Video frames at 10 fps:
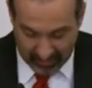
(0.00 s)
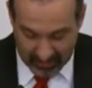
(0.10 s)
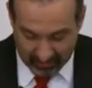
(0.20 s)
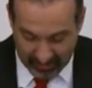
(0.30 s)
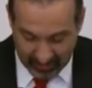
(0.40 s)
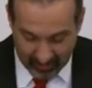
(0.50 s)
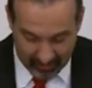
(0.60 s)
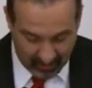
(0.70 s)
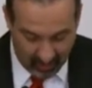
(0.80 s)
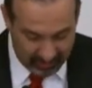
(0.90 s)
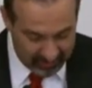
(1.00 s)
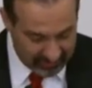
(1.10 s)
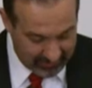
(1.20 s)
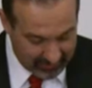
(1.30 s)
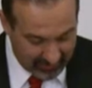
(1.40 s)
A regular
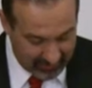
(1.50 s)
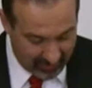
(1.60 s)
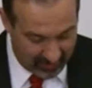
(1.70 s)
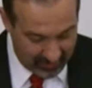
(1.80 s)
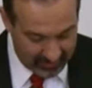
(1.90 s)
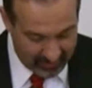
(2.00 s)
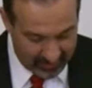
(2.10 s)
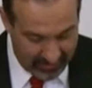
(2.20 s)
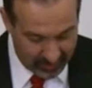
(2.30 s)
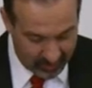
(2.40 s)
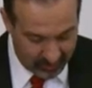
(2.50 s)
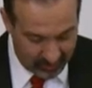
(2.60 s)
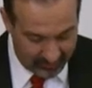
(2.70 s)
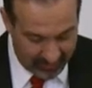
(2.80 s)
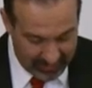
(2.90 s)
commentator on
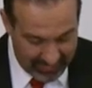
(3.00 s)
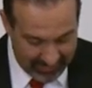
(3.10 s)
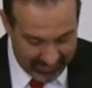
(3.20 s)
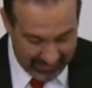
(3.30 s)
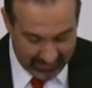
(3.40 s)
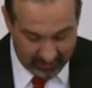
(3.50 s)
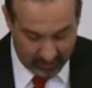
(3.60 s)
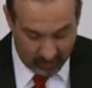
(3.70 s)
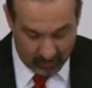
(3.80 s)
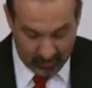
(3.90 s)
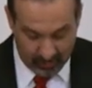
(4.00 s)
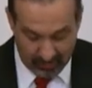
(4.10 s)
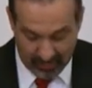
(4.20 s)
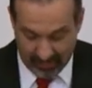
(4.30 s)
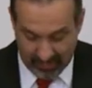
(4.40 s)
international finance in global
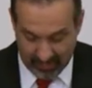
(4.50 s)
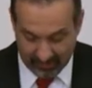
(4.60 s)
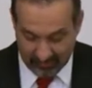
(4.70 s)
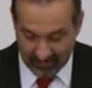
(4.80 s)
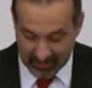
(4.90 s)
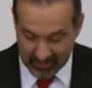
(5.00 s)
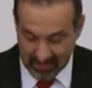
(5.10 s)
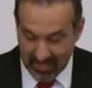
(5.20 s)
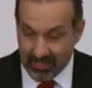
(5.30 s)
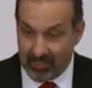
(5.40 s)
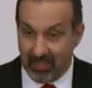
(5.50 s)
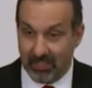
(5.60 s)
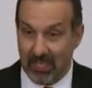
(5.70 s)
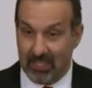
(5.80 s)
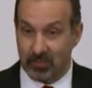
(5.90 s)
media outfits
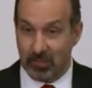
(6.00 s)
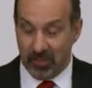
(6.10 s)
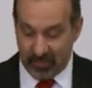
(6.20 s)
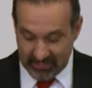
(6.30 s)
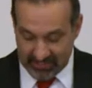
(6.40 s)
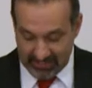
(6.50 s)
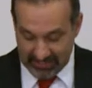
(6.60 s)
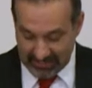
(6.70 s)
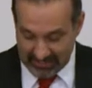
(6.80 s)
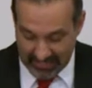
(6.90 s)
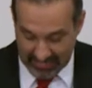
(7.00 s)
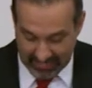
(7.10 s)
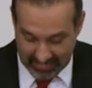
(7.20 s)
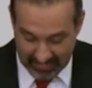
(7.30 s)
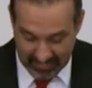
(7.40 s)
such as B B C, C N
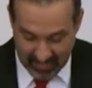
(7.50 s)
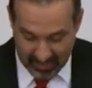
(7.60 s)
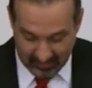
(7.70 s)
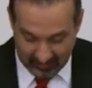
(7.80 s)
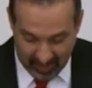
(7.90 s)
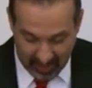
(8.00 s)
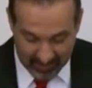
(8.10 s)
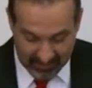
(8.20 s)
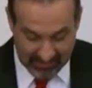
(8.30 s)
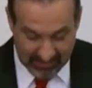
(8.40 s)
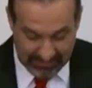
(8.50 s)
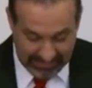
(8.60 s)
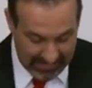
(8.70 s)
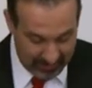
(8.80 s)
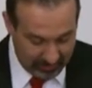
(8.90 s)
N, Fox,
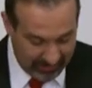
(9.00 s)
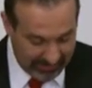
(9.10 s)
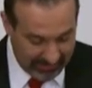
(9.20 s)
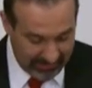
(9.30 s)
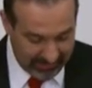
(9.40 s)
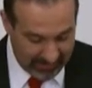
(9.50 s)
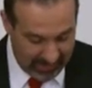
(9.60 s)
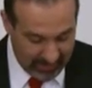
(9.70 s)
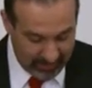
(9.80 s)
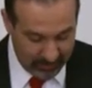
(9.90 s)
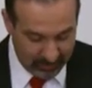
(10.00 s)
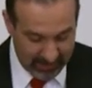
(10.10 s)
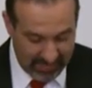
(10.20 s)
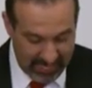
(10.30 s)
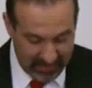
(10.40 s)
C N B C, Sky News,
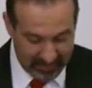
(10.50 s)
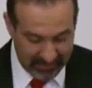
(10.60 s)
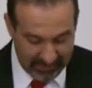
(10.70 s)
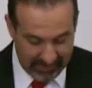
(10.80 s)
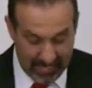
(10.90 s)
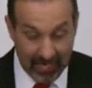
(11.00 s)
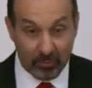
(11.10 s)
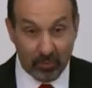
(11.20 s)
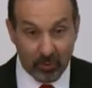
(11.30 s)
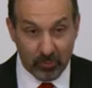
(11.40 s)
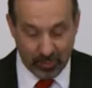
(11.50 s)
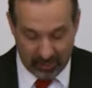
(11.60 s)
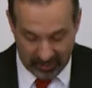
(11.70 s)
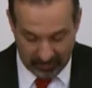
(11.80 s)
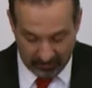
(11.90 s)
A B C, and
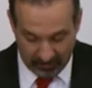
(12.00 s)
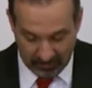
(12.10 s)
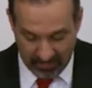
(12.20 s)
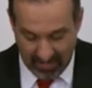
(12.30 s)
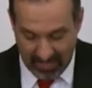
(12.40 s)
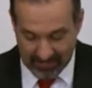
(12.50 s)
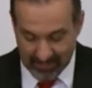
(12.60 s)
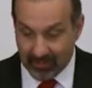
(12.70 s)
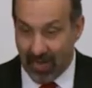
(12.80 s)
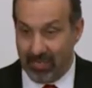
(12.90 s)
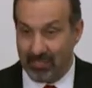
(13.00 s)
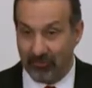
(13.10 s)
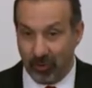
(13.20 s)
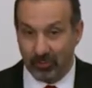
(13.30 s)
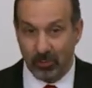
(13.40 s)
Bloomberg, he has
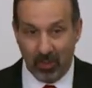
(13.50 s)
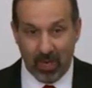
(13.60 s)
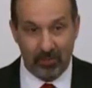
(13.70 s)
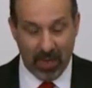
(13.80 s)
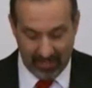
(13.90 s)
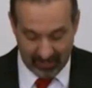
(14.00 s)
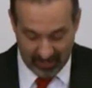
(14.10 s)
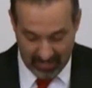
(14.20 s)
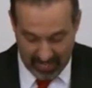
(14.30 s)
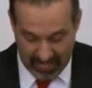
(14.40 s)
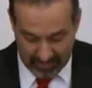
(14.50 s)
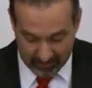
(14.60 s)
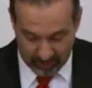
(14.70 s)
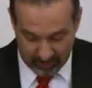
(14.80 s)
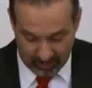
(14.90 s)
transformed Doha Bank,
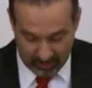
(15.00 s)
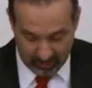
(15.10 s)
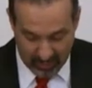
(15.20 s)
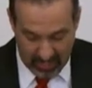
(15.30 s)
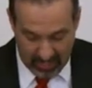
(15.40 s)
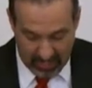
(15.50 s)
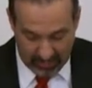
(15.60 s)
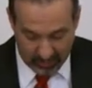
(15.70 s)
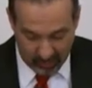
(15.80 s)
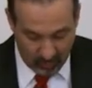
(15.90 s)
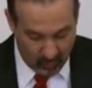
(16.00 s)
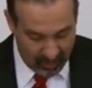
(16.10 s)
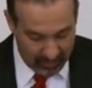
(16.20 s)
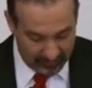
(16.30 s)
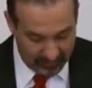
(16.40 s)
as you know, into
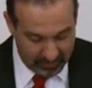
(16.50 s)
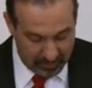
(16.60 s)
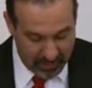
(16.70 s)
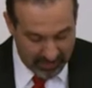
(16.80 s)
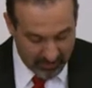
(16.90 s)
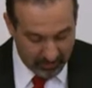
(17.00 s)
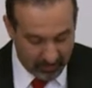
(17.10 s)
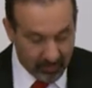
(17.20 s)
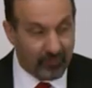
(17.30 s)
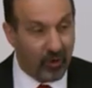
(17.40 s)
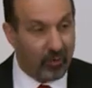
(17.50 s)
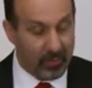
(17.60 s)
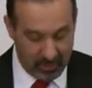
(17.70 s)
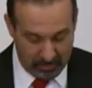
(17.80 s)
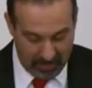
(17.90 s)
one of the best
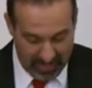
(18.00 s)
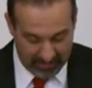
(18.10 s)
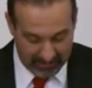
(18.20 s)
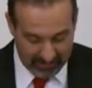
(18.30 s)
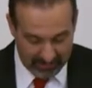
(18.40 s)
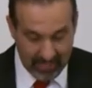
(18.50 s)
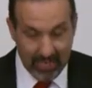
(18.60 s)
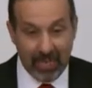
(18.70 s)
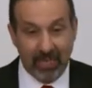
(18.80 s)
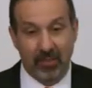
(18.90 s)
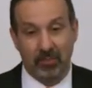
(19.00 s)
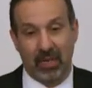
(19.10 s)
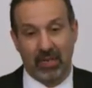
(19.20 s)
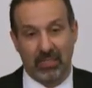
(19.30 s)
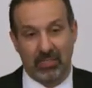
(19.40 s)
performing banks in the
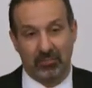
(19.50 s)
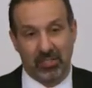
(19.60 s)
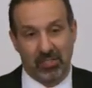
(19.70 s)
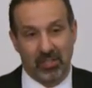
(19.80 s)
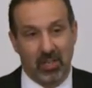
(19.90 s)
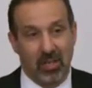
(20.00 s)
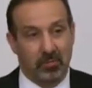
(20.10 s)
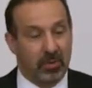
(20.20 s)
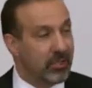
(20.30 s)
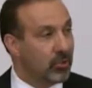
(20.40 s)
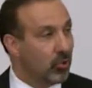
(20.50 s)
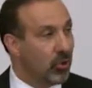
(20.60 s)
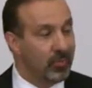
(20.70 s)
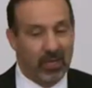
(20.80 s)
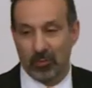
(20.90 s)
Middle East region. Please
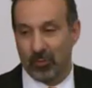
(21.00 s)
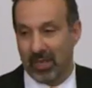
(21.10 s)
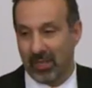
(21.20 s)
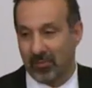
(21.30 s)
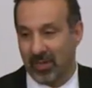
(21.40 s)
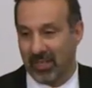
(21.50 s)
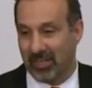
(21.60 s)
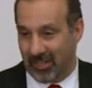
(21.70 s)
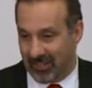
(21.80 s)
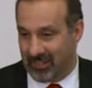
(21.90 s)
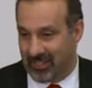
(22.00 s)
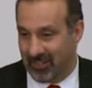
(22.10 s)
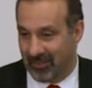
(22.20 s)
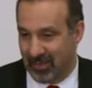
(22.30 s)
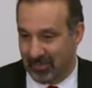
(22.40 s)
join me in welcoming Doctor
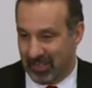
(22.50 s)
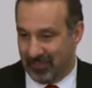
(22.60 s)
Seetharaman.